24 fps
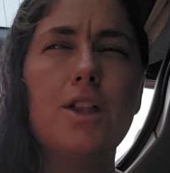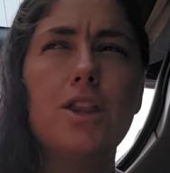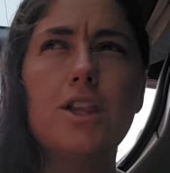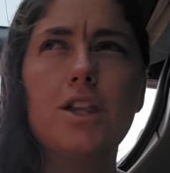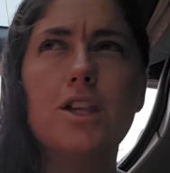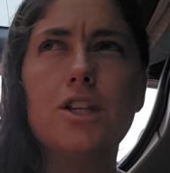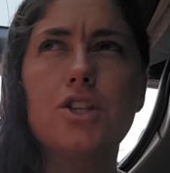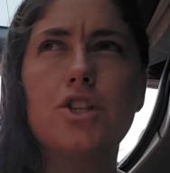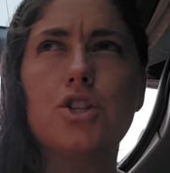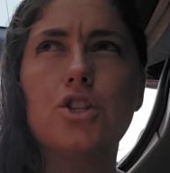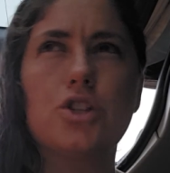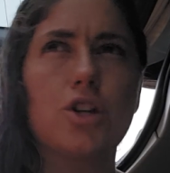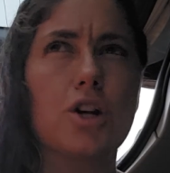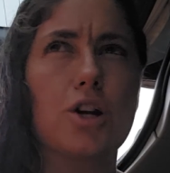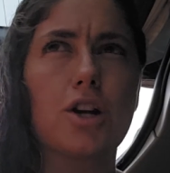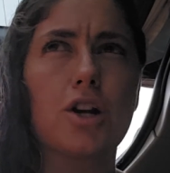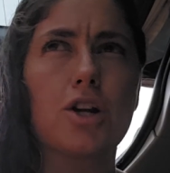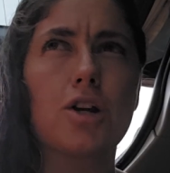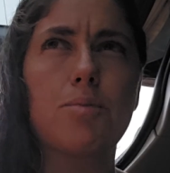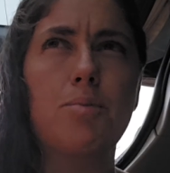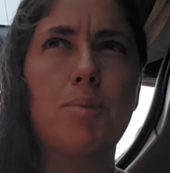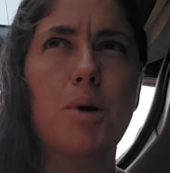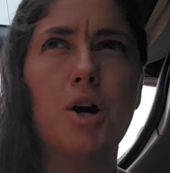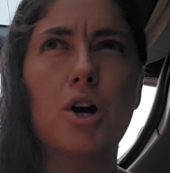these
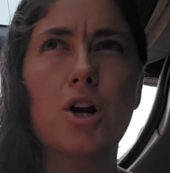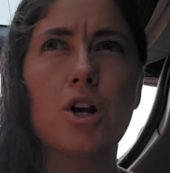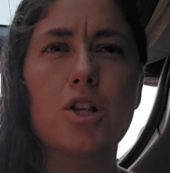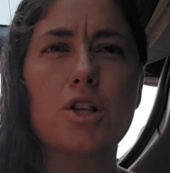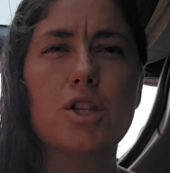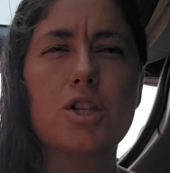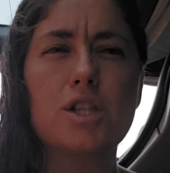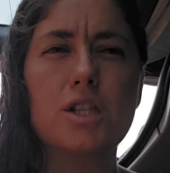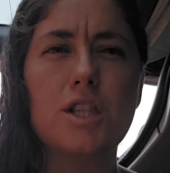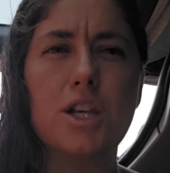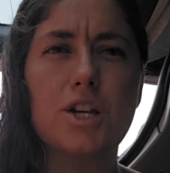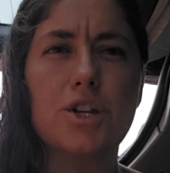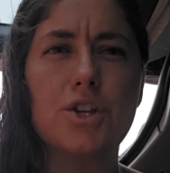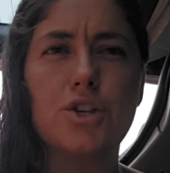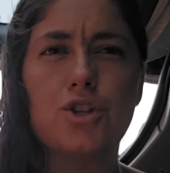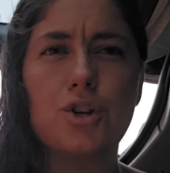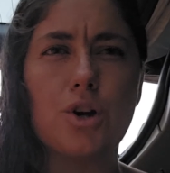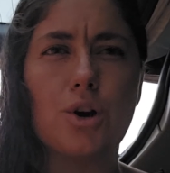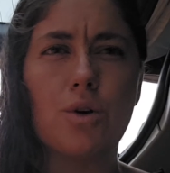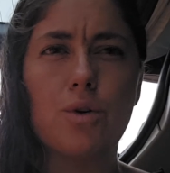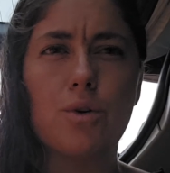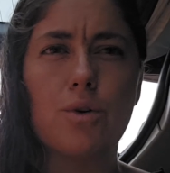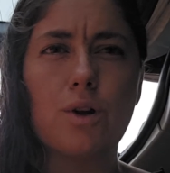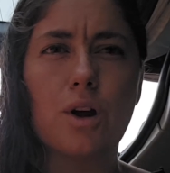dark parts that
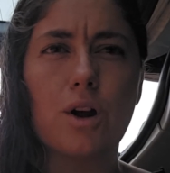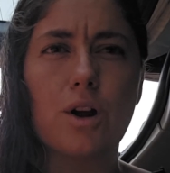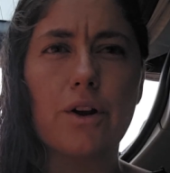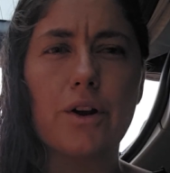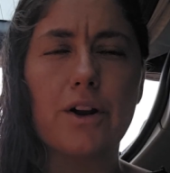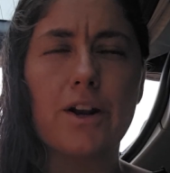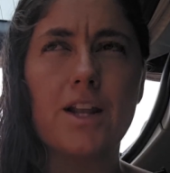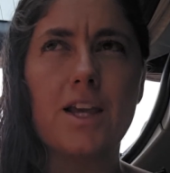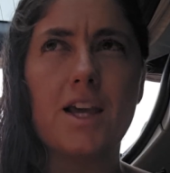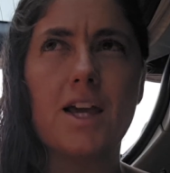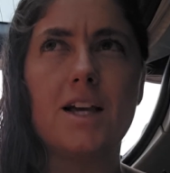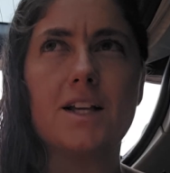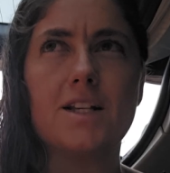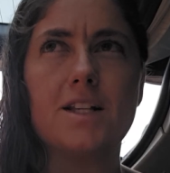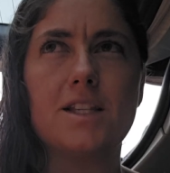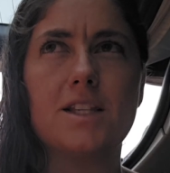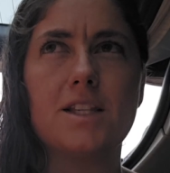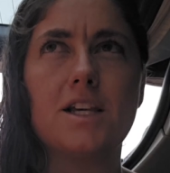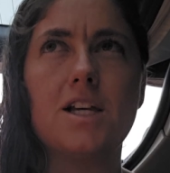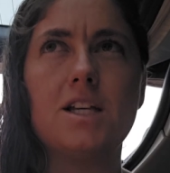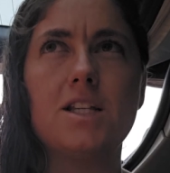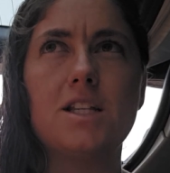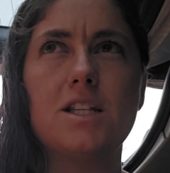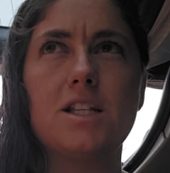don't already
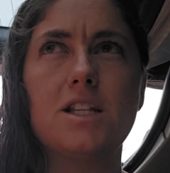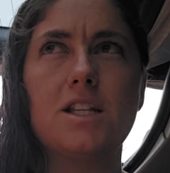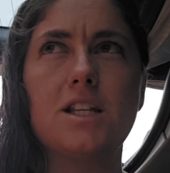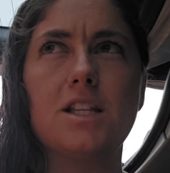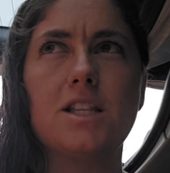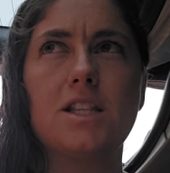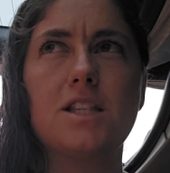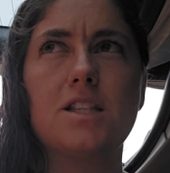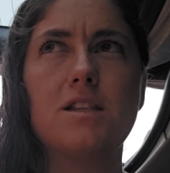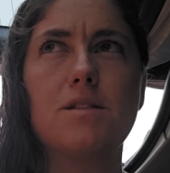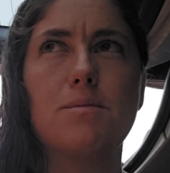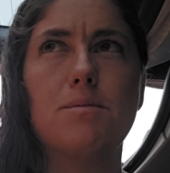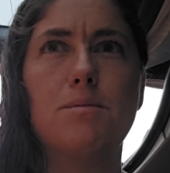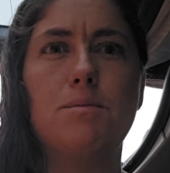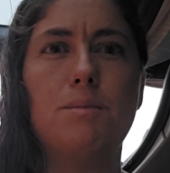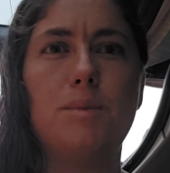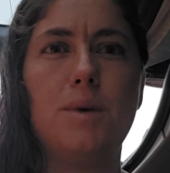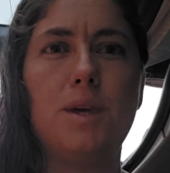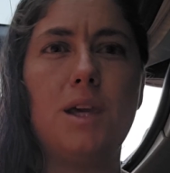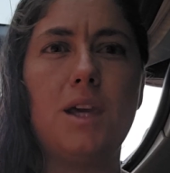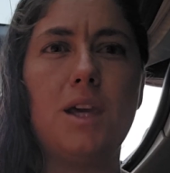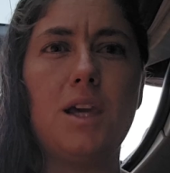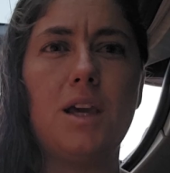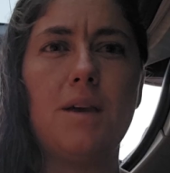exist. It's
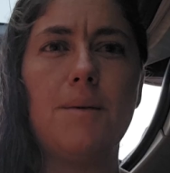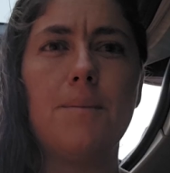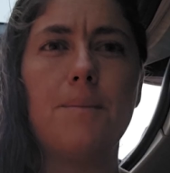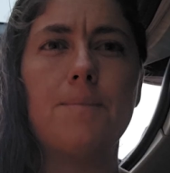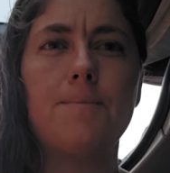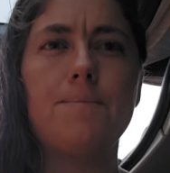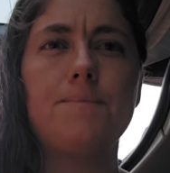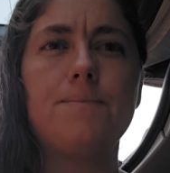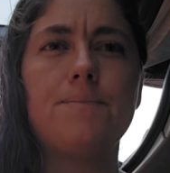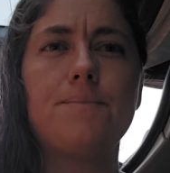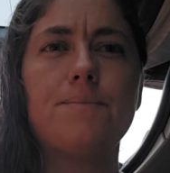me